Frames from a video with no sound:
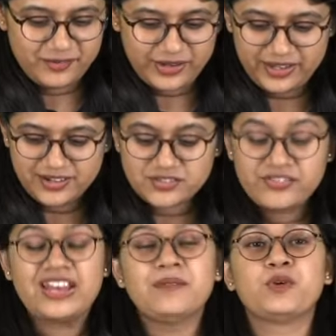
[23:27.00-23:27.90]
Okay. And it's a
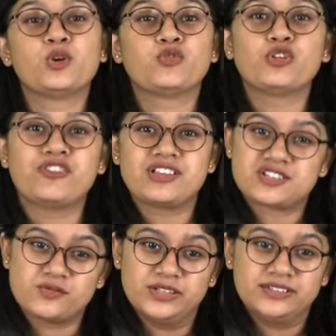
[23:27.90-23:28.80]
very beautiful
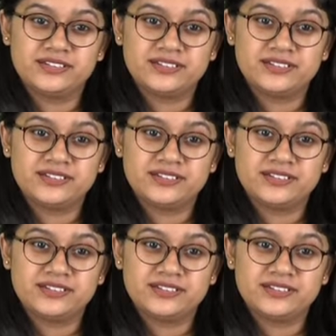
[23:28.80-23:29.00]
festival.